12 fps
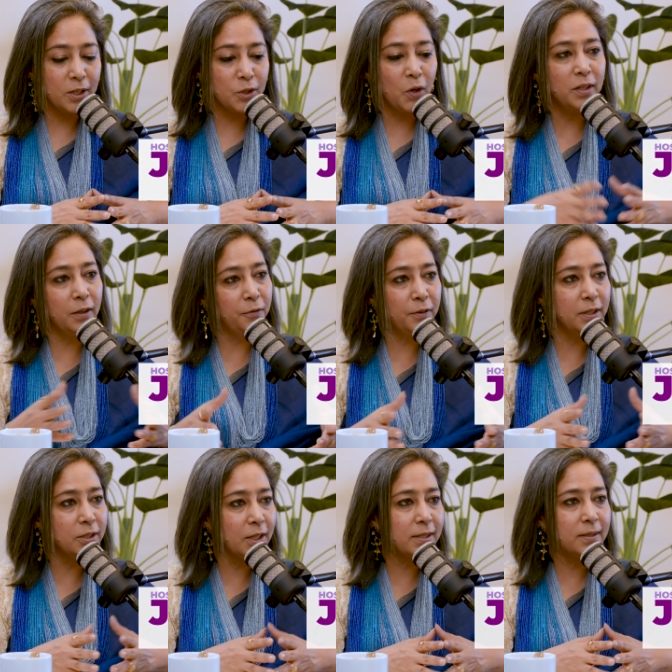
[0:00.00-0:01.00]
just not
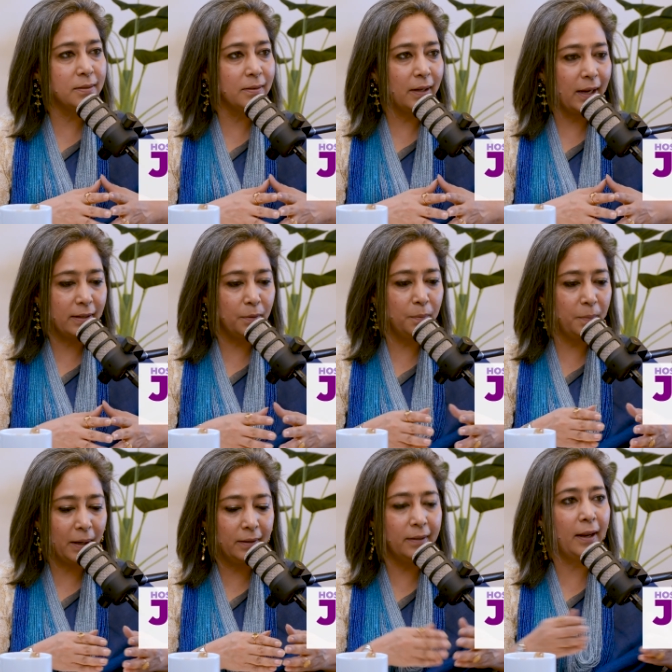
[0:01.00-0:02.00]
different just at a
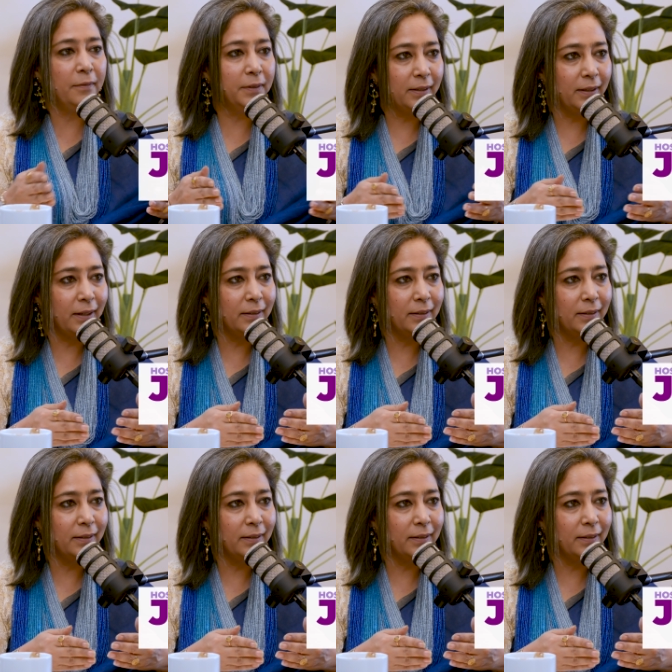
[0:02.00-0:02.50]
one level